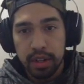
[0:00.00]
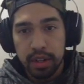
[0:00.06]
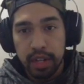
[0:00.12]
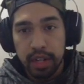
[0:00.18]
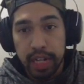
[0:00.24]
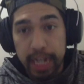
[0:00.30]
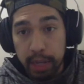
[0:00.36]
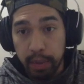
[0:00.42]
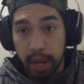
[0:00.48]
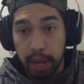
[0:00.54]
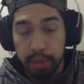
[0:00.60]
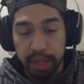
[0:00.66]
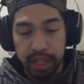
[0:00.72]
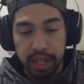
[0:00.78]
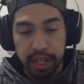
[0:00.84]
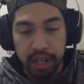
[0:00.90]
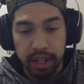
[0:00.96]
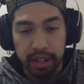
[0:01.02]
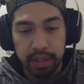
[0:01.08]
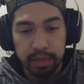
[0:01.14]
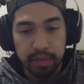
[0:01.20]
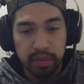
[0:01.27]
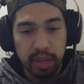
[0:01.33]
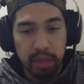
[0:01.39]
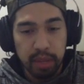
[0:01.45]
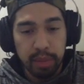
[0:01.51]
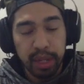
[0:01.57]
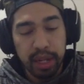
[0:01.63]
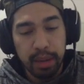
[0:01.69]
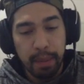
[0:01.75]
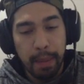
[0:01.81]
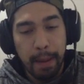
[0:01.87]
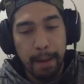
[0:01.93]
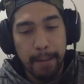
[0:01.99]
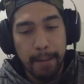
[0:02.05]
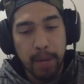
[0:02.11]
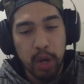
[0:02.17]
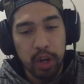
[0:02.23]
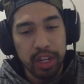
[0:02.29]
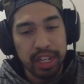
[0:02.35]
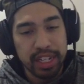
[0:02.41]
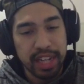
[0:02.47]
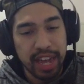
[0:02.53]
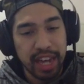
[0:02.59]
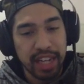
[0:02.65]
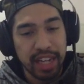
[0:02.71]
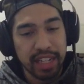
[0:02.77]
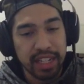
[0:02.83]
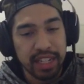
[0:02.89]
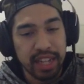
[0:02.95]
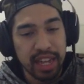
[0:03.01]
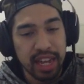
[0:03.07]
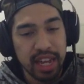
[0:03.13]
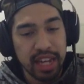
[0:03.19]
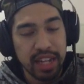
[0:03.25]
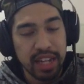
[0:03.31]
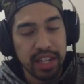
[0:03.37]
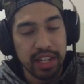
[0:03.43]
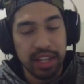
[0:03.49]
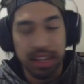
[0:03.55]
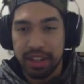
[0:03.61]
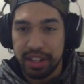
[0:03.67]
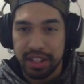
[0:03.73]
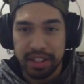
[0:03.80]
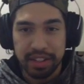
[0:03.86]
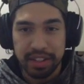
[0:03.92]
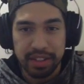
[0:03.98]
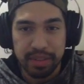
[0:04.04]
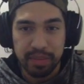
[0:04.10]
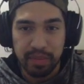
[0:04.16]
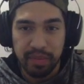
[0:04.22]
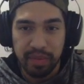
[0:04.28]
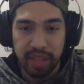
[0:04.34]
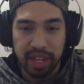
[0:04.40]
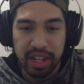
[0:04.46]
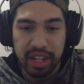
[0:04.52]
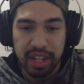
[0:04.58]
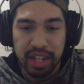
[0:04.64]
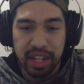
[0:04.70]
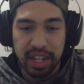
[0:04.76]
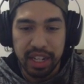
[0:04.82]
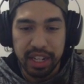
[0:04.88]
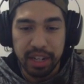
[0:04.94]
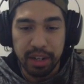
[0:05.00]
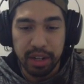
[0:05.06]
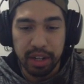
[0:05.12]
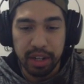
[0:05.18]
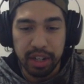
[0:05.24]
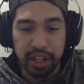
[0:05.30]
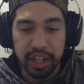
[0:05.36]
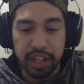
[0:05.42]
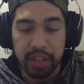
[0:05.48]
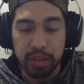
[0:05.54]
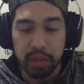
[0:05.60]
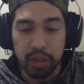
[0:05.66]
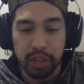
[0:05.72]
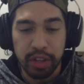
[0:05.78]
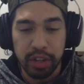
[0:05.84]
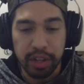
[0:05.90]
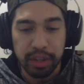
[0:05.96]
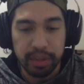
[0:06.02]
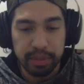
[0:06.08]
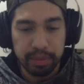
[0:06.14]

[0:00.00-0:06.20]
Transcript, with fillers: Heatran be there. But my opponent attacks and uh, get a get a good roll there.